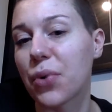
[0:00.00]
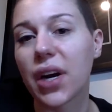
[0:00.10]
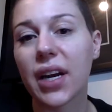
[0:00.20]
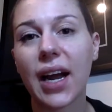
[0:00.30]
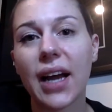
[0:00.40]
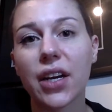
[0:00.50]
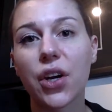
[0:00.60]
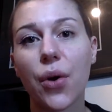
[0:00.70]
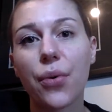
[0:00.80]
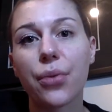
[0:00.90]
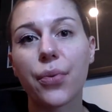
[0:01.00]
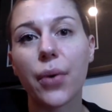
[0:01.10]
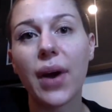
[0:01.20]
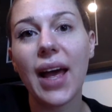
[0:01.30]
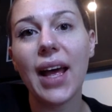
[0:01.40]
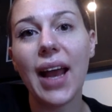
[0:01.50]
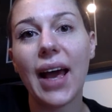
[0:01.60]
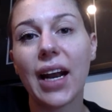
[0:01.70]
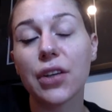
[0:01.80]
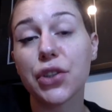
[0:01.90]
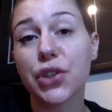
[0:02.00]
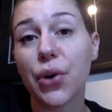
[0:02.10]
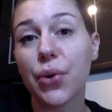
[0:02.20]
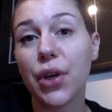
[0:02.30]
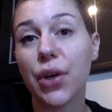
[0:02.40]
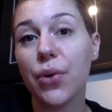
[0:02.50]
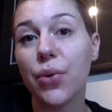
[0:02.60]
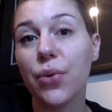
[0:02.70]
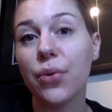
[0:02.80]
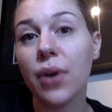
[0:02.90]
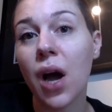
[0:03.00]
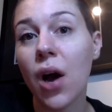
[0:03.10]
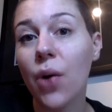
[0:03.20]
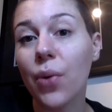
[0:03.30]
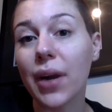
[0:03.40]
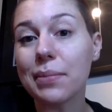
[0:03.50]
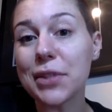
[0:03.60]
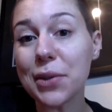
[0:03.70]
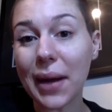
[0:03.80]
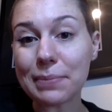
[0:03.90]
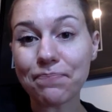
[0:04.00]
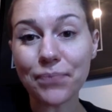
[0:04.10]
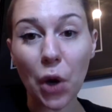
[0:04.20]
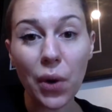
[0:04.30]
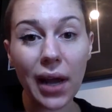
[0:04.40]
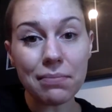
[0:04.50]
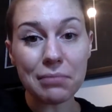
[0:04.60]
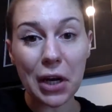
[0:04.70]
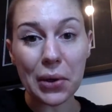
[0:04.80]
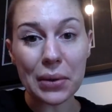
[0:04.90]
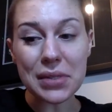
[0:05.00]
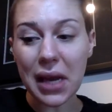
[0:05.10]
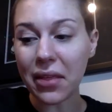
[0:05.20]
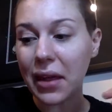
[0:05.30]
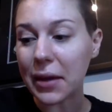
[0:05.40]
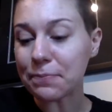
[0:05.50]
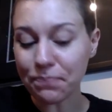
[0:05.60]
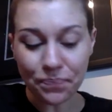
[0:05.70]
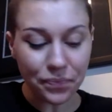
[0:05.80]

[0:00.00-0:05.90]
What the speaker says: we're going to kind of go through it and I'll show you what I'm doing. Okay, here goes nothing.